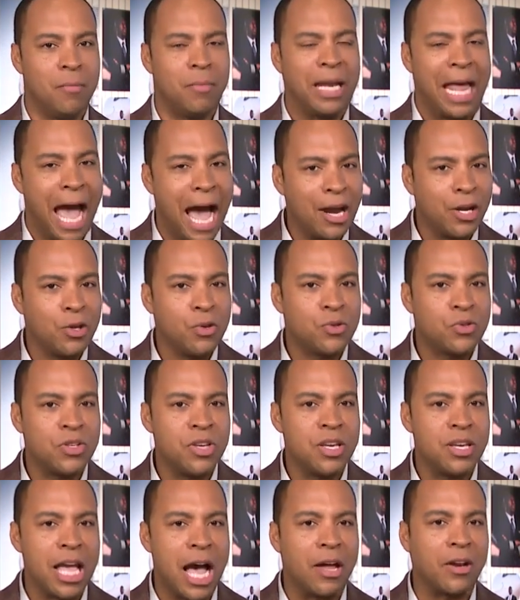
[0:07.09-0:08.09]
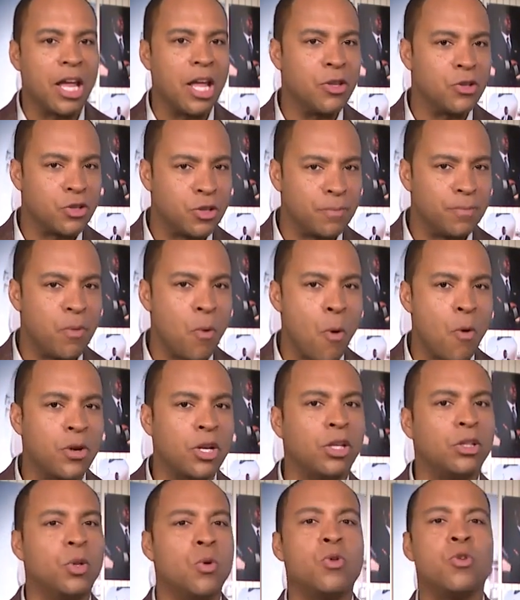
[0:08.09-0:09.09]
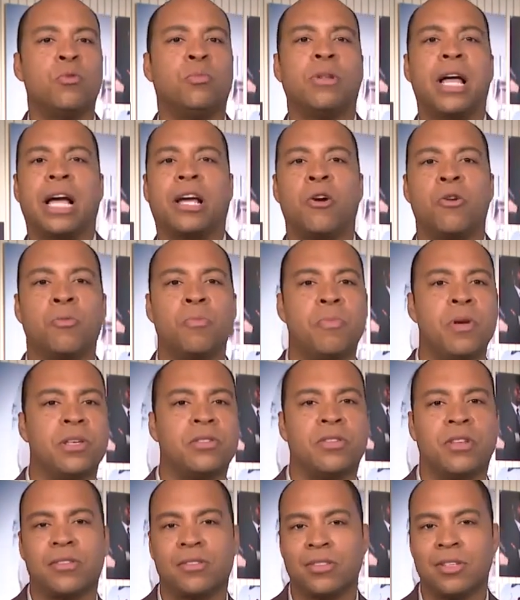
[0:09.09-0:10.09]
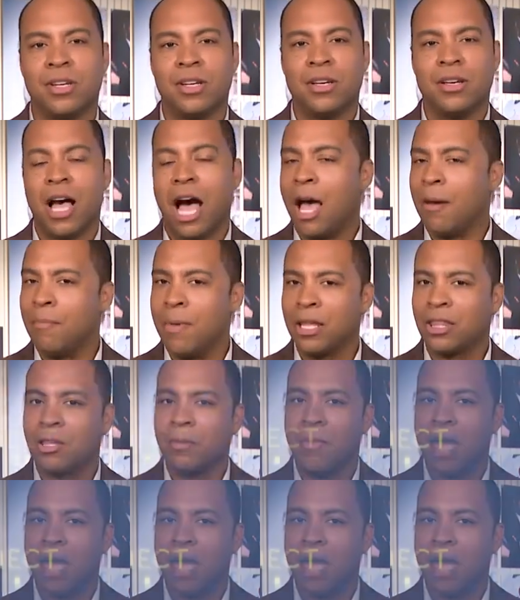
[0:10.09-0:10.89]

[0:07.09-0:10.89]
But how do you seek out and support a local Black-owned business? I met the